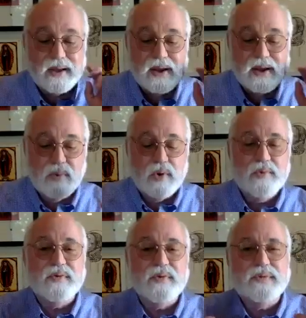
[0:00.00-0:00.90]
and
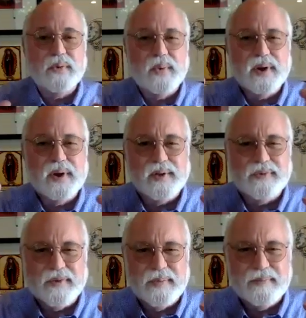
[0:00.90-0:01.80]
move, if you will,
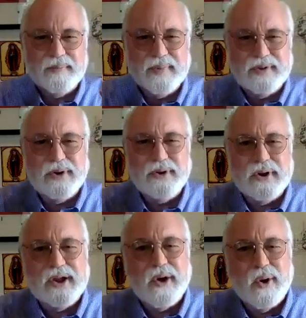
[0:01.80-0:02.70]
from
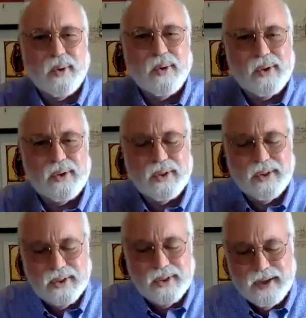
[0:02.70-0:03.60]
dirty coal